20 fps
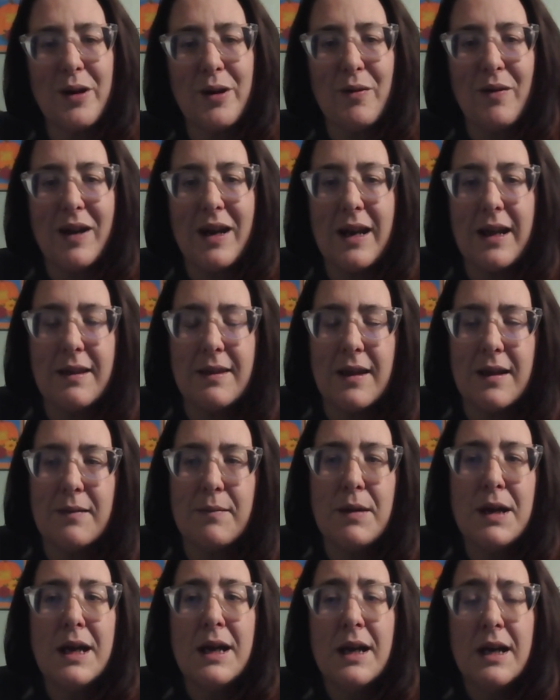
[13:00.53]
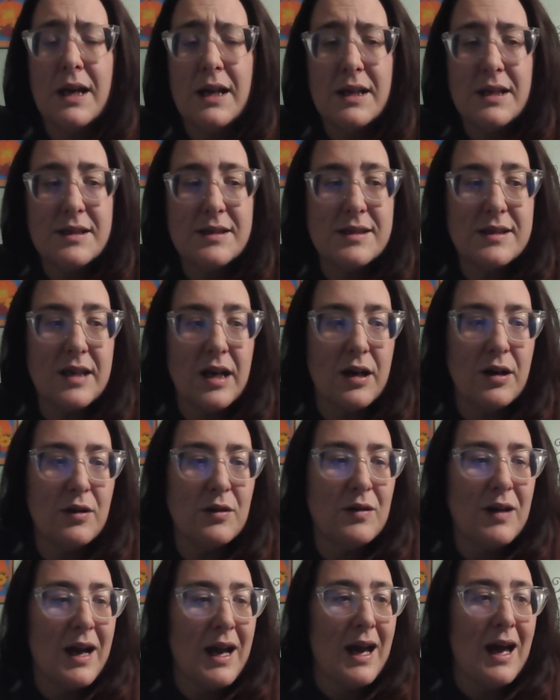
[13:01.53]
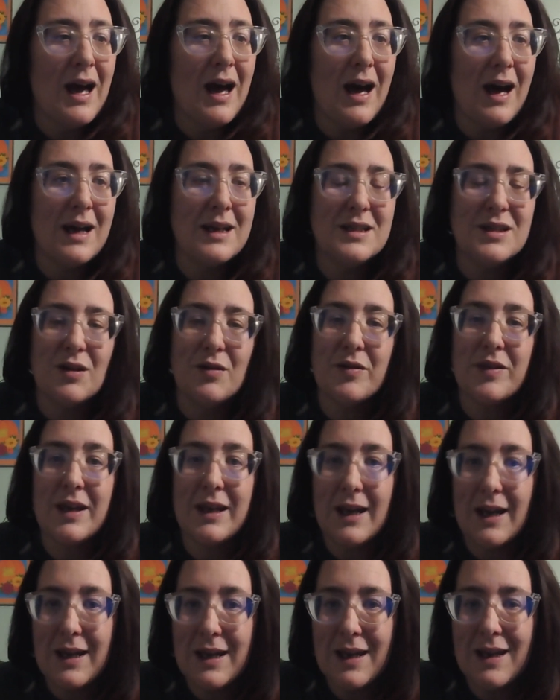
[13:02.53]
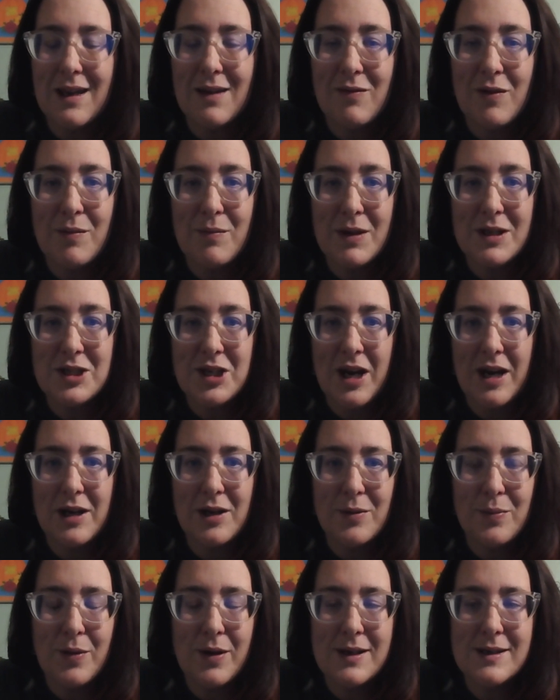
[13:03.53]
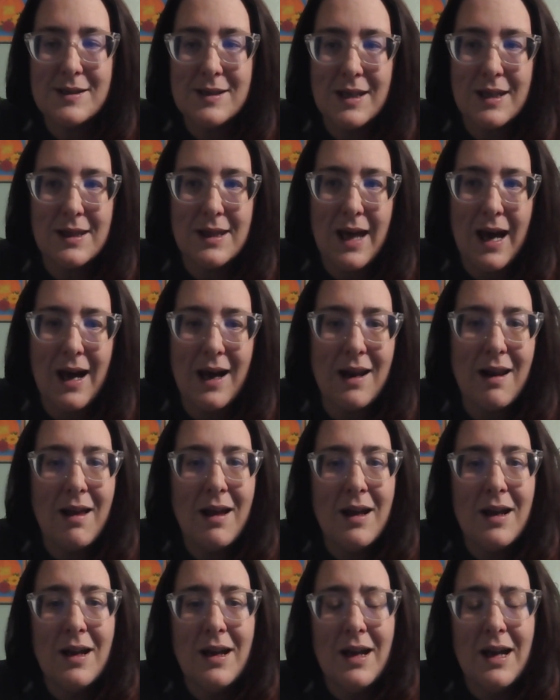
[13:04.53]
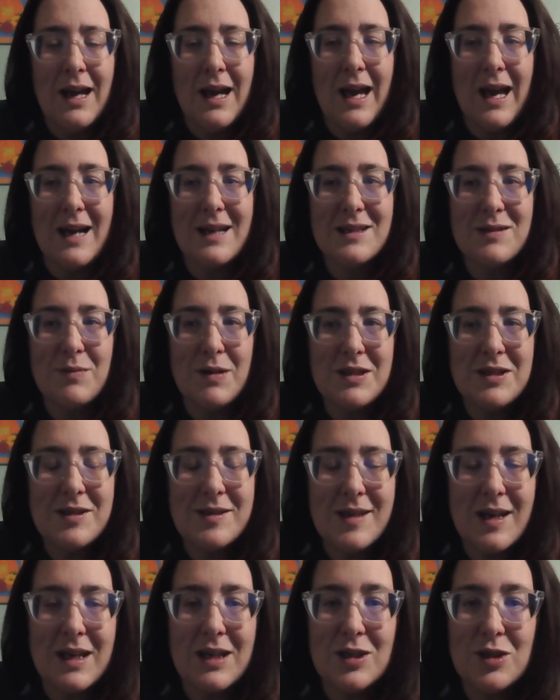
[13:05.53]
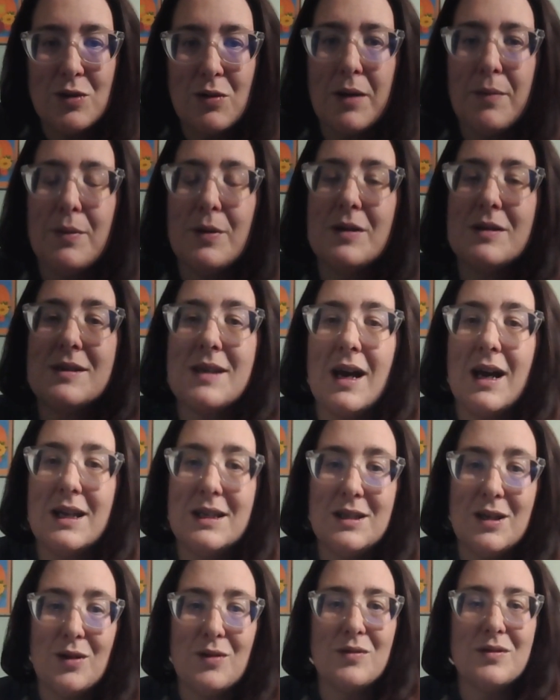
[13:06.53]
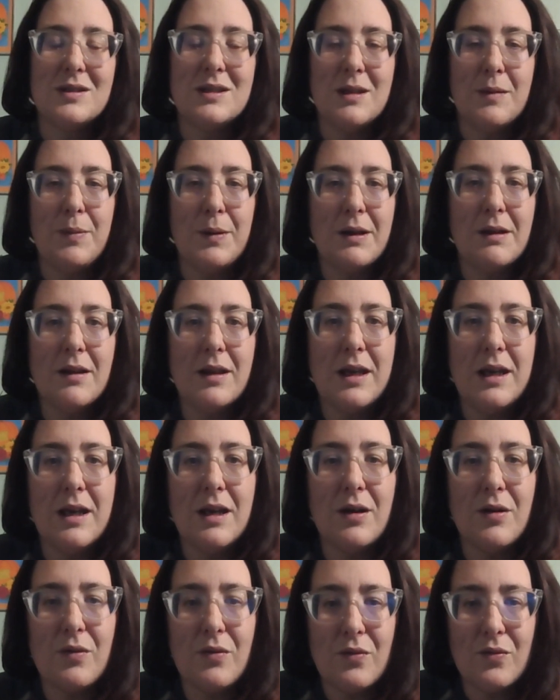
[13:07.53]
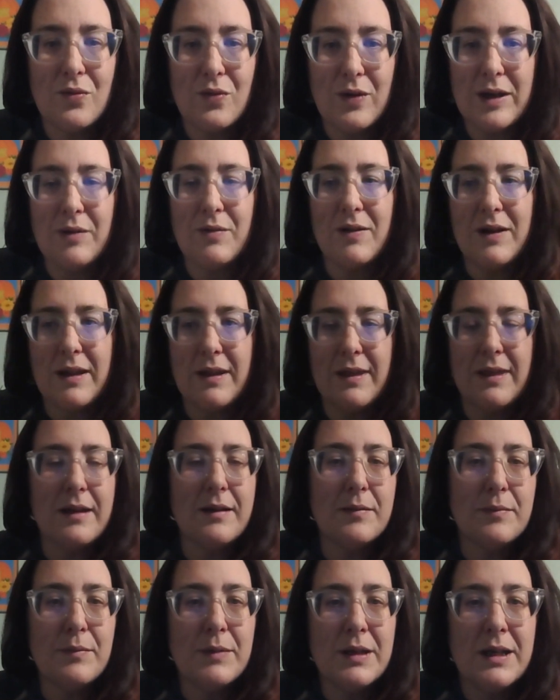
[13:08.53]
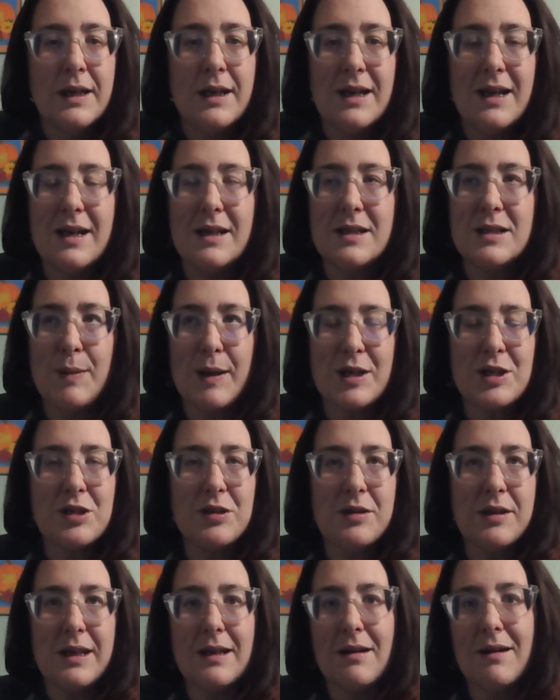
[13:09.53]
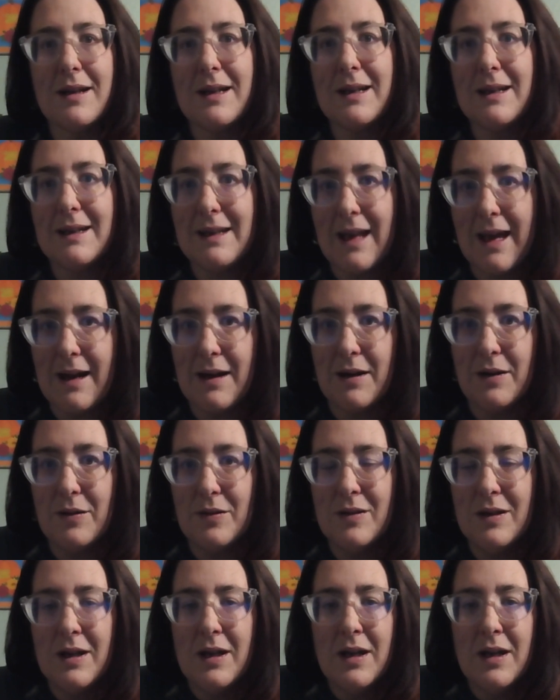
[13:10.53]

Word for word: rereading them. So I don't think I can give it much higher praise than that. As much as I enjoy books, I don't typically reread them, especially not now